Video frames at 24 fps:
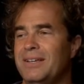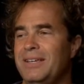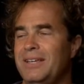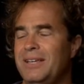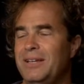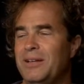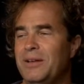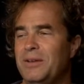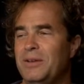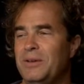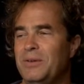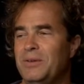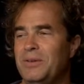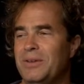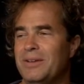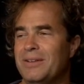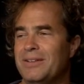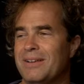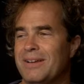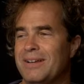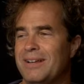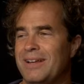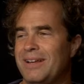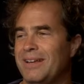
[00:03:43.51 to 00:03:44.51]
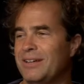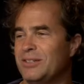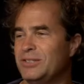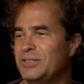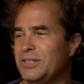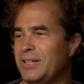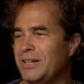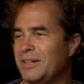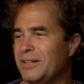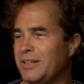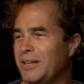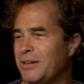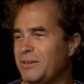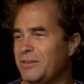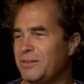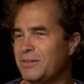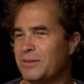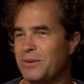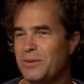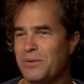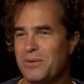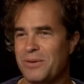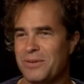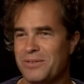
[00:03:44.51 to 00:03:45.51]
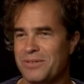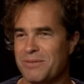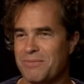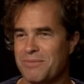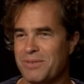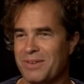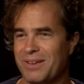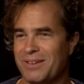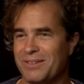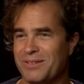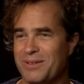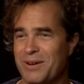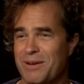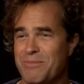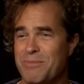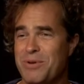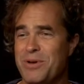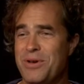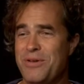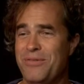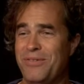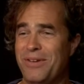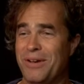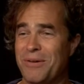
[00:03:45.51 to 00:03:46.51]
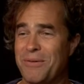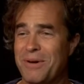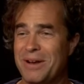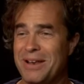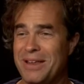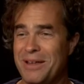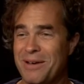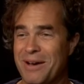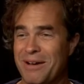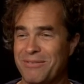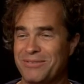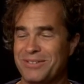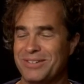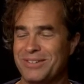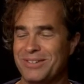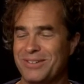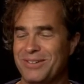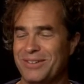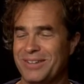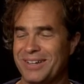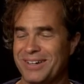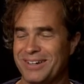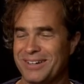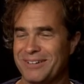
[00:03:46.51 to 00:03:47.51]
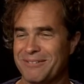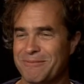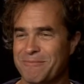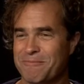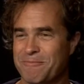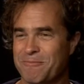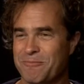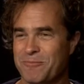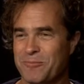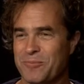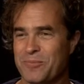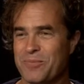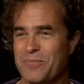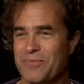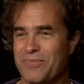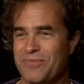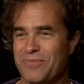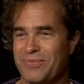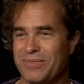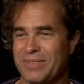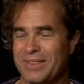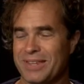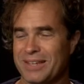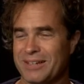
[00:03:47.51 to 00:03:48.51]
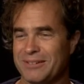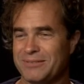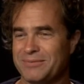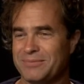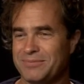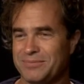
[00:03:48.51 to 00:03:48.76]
you know, it's like letting a child go to school or something. It's quite moving when you have to do that.